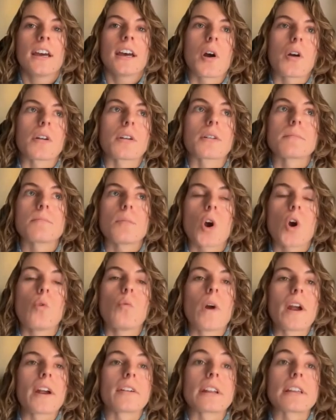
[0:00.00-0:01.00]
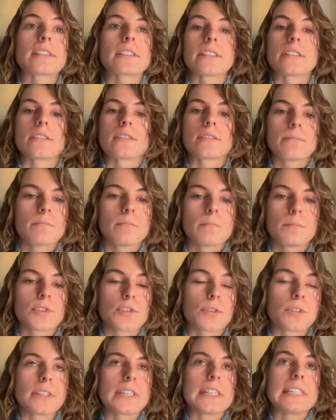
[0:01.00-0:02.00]
our awareness
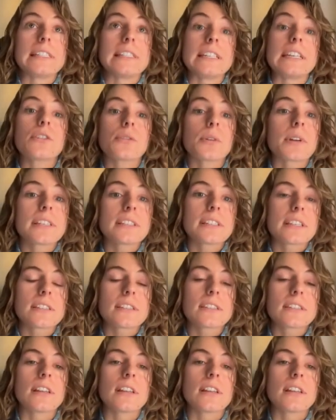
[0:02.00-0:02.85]
certainly decreases